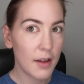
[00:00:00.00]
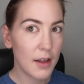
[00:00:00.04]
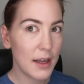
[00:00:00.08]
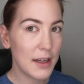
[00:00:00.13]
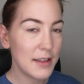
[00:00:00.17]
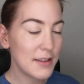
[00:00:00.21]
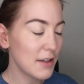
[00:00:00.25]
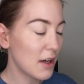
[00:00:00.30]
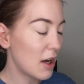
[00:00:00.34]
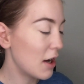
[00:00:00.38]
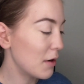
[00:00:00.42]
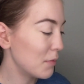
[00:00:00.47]

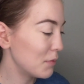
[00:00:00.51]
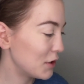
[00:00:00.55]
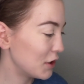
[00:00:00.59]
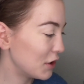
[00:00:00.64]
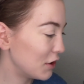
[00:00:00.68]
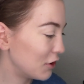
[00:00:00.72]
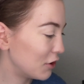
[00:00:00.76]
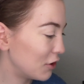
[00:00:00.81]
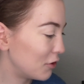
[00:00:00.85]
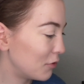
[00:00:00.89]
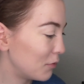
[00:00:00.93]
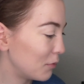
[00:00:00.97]
That's
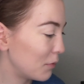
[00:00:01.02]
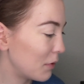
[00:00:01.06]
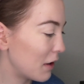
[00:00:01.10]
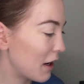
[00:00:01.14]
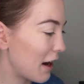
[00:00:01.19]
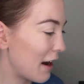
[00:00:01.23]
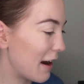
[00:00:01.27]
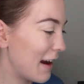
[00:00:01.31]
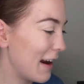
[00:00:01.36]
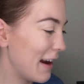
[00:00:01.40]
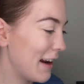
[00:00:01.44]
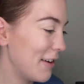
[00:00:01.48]
optional,
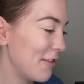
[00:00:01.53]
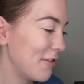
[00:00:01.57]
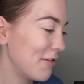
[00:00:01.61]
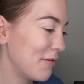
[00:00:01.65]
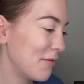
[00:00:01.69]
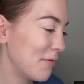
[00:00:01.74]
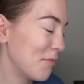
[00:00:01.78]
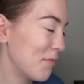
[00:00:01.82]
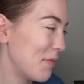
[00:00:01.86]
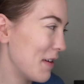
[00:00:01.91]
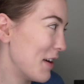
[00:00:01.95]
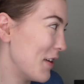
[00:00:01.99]
but I've
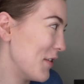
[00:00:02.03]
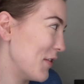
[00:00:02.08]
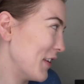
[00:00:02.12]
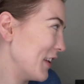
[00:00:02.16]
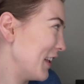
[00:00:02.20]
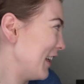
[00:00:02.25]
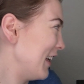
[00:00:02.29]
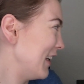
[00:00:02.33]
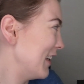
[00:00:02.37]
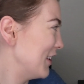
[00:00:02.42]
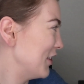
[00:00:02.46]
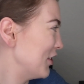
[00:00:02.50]
been
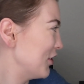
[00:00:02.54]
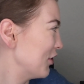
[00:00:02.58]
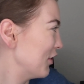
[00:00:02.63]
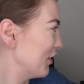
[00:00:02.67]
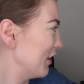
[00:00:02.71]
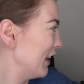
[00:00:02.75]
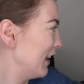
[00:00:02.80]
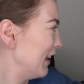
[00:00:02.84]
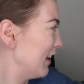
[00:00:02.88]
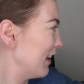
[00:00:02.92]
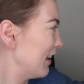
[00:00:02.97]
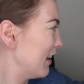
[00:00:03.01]
really
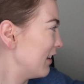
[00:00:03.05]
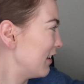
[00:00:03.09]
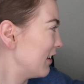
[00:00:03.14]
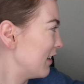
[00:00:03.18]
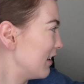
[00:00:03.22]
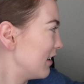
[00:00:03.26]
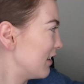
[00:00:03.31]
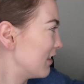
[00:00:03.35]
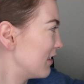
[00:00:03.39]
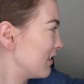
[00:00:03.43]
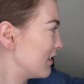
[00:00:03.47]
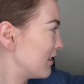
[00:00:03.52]
enjoying it.
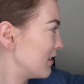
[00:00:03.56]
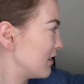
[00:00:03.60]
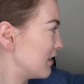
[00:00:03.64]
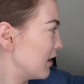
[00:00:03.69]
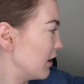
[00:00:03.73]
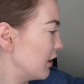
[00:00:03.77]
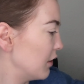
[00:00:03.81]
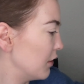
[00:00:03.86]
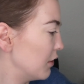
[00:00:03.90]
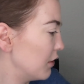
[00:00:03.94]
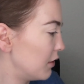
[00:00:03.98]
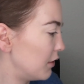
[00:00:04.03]

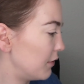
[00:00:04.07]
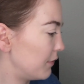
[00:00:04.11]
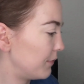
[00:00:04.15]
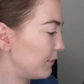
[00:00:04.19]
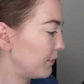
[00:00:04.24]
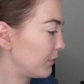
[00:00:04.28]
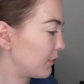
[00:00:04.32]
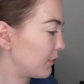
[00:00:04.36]
So